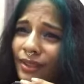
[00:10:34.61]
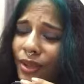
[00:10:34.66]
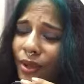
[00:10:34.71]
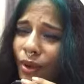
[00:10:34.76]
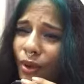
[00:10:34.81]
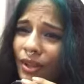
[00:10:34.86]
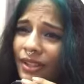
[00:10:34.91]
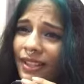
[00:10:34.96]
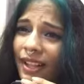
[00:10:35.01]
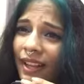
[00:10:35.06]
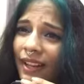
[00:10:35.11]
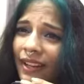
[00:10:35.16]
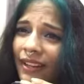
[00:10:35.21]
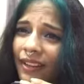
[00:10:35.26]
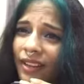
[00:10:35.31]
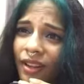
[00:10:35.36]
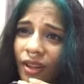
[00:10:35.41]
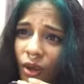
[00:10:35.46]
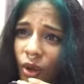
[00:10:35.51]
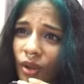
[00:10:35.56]

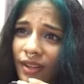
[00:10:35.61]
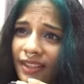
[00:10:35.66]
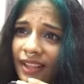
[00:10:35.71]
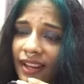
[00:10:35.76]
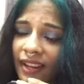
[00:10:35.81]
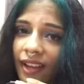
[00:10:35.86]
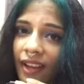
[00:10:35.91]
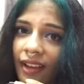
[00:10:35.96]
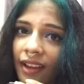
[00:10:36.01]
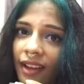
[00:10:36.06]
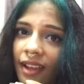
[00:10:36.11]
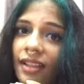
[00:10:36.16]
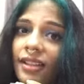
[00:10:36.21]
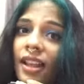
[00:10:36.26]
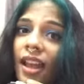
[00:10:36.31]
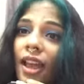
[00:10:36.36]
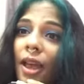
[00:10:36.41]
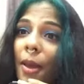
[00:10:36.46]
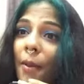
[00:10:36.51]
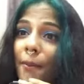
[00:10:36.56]
Cross-eyed, I guess,
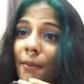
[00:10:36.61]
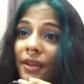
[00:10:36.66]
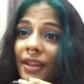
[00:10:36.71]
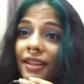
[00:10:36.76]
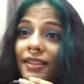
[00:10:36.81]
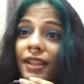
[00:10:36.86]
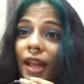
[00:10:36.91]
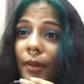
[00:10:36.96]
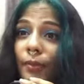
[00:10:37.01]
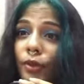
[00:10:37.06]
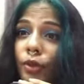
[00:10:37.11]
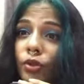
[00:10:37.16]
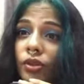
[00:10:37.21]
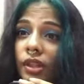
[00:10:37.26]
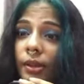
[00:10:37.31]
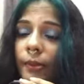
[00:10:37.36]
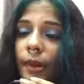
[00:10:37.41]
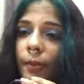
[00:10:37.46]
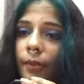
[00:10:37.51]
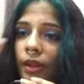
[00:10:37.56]
because I'm
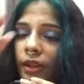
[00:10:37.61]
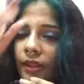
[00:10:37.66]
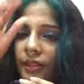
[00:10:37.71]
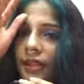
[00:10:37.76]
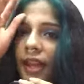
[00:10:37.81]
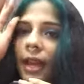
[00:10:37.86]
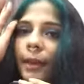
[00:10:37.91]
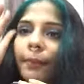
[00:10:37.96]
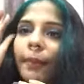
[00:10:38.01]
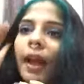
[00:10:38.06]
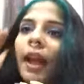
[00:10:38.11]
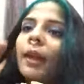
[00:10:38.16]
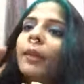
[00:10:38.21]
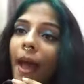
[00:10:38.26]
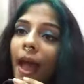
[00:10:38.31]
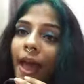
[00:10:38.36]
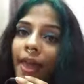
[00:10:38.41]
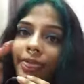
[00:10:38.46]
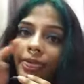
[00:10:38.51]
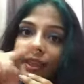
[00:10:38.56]
using my brother's iPad
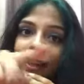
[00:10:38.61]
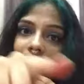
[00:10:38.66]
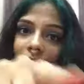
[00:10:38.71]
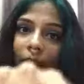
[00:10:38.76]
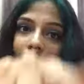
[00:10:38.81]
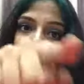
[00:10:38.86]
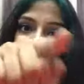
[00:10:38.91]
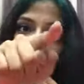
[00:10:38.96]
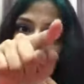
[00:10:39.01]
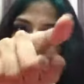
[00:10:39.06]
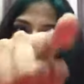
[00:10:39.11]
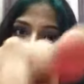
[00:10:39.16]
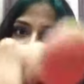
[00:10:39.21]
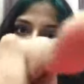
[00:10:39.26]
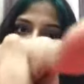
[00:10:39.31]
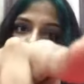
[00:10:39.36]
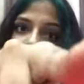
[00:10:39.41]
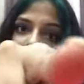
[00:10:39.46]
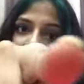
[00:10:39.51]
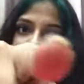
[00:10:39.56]
and the camera is
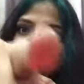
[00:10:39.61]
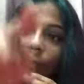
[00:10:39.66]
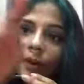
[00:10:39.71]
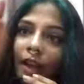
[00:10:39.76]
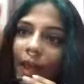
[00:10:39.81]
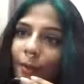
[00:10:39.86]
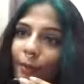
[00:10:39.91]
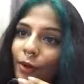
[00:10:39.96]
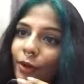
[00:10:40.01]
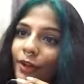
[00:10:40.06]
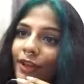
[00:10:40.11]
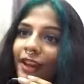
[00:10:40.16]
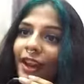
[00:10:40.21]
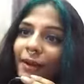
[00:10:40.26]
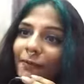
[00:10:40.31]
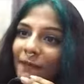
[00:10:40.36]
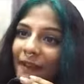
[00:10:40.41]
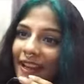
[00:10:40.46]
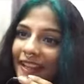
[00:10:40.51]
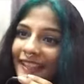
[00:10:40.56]
over here, but I'm looking
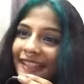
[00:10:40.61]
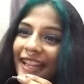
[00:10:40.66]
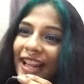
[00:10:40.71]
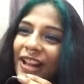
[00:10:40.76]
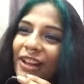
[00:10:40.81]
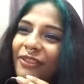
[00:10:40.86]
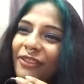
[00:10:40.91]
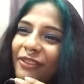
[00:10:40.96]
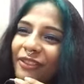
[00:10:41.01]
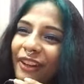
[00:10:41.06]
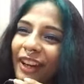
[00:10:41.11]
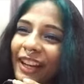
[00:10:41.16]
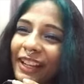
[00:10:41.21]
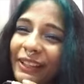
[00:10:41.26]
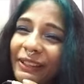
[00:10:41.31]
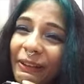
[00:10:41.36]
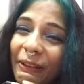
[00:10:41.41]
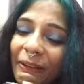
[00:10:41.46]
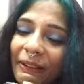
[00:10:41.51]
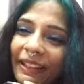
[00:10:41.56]
at myself
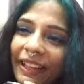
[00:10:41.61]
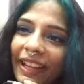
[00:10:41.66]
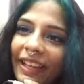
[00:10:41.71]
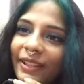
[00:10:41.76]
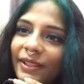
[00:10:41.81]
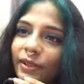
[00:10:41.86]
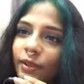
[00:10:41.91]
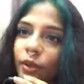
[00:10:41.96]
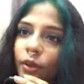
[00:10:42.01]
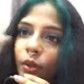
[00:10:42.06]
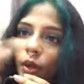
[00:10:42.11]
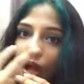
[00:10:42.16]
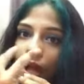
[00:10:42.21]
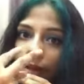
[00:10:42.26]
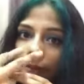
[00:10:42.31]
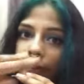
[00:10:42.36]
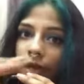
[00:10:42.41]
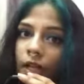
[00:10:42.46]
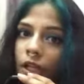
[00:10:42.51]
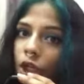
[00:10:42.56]
while talking, so
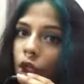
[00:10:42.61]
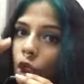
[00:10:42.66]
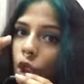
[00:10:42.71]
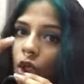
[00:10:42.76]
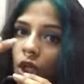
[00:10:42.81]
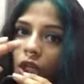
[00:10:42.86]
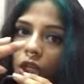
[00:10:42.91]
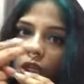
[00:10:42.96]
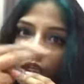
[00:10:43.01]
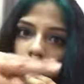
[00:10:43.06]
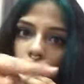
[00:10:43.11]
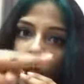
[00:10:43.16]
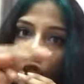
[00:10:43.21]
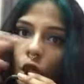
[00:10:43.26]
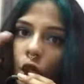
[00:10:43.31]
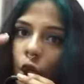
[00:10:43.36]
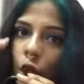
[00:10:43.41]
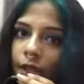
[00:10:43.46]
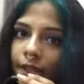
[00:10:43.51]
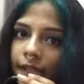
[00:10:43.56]
I might look a little
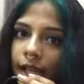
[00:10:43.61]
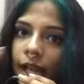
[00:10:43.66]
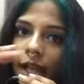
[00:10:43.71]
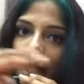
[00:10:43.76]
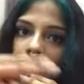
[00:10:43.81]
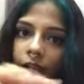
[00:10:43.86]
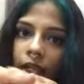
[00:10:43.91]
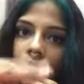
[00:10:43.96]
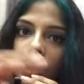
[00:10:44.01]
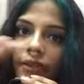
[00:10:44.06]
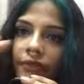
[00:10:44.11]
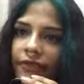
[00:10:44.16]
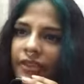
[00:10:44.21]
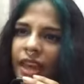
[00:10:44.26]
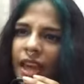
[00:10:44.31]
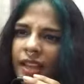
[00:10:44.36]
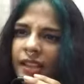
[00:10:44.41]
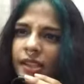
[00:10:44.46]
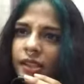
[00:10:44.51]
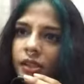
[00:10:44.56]
cross-eyed, if
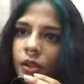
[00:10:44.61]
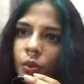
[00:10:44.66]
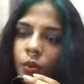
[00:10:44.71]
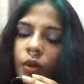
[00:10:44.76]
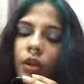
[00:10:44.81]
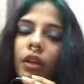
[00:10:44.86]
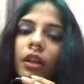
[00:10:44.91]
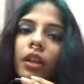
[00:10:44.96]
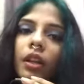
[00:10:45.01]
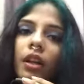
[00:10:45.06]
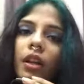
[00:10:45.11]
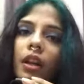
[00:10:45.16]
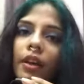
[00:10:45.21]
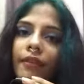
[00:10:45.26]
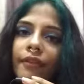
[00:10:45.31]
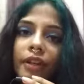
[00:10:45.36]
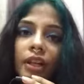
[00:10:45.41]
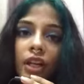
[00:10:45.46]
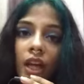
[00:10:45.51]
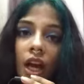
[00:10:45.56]
that's the word
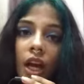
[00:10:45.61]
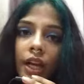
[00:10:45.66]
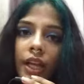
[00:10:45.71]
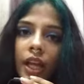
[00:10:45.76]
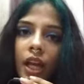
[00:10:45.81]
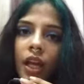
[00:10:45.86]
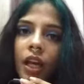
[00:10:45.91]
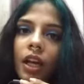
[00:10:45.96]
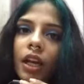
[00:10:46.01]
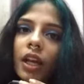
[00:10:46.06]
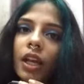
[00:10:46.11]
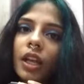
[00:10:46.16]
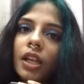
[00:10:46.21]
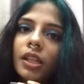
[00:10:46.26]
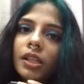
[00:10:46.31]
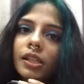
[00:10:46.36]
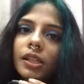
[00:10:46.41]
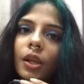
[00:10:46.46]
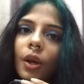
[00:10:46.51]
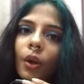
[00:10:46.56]
for Kanya.
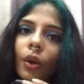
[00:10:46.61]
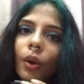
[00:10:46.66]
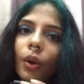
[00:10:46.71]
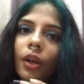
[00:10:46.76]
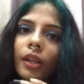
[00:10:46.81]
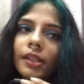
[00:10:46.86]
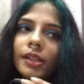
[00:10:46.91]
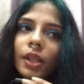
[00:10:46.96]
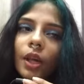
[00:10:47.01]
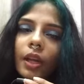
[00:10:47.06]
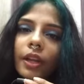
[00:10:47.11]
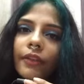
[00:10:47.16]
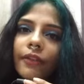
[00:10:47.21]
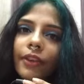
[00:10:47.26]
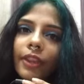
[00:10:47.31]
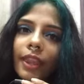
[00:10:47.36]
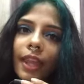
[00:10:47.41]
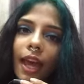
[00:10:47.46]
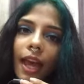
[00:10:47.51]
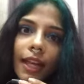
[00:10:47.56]
So sorry
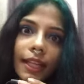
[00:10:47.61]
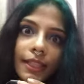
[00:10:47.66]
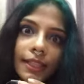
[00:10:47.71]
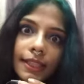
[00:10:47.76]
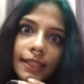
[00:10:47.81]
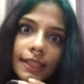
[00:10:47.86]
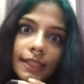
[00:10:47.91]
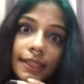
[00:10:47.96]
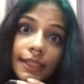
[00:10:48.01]
for that.